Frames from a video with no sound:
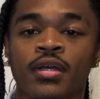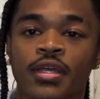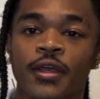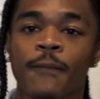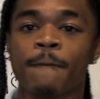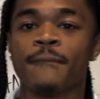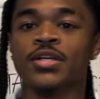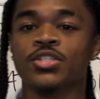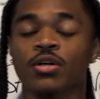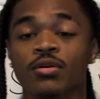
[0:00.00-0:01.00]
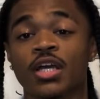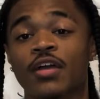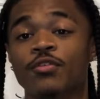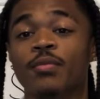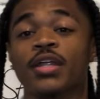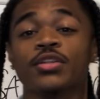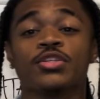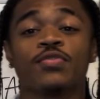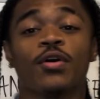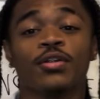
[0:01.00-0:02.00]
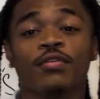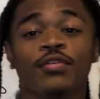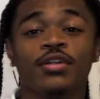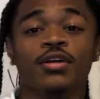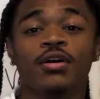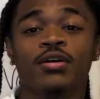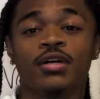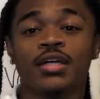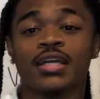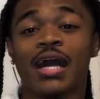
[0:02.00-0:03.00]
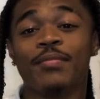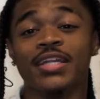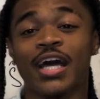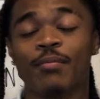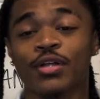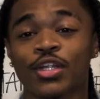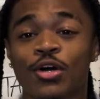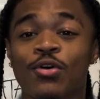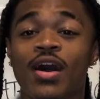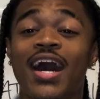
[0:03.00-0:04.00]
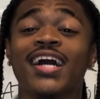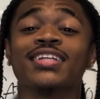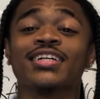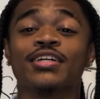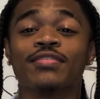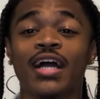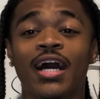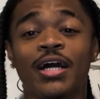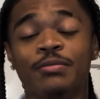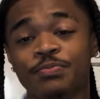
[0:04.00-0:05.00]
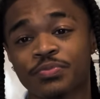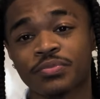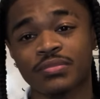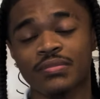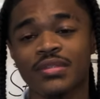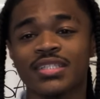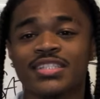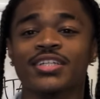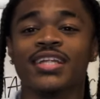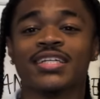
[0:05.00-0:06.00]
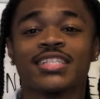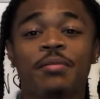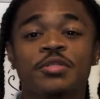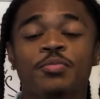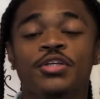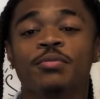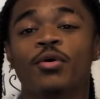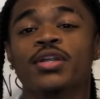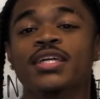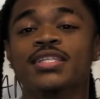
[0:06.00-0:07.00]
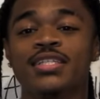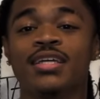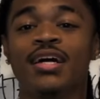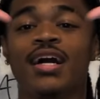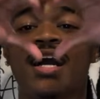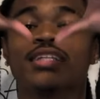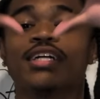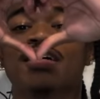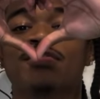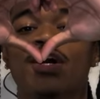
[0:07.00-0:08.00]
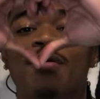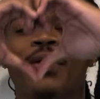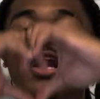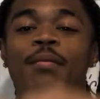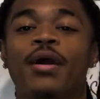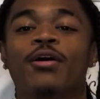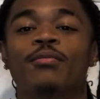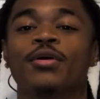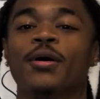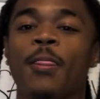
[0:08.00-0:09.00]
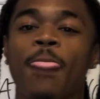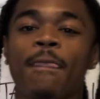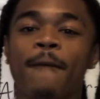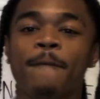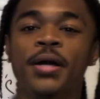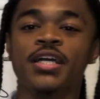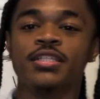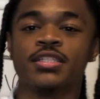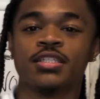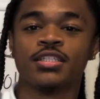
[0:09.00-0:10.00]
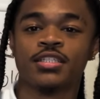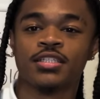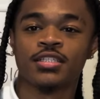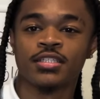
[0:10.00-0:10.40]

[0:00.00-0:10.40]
Okay, so if you made it this far in the video, comment down below. I love God. Till next time, it's been your boy Neezy. I love y'all, man. I'm out, bro. Peace.